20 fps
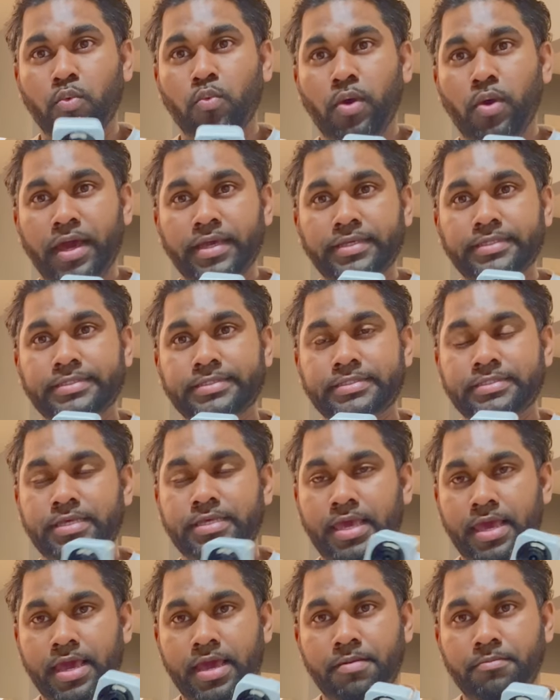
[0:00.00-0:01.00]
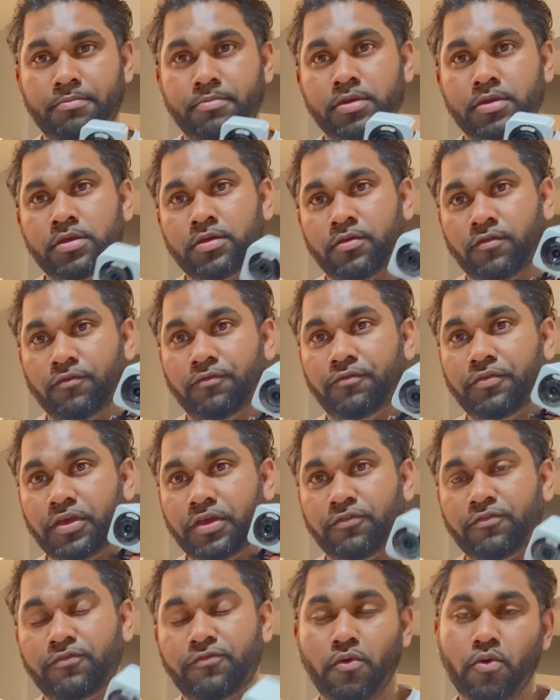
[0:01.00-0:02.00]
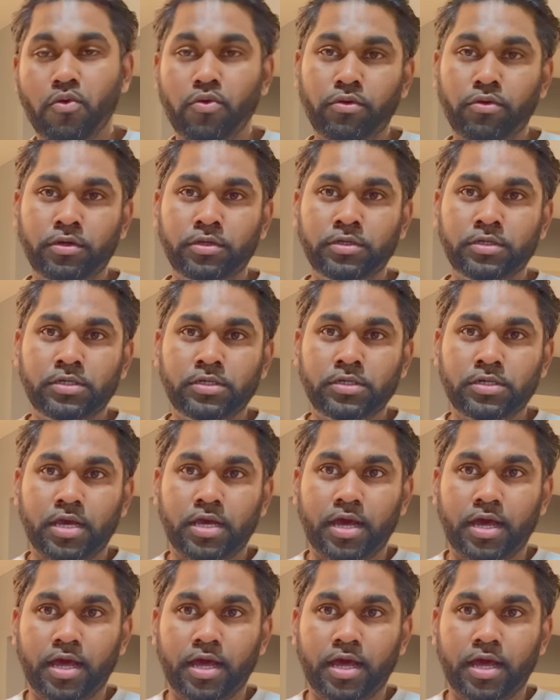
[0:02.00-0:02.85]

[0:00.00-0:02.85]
Wyze Cam V4.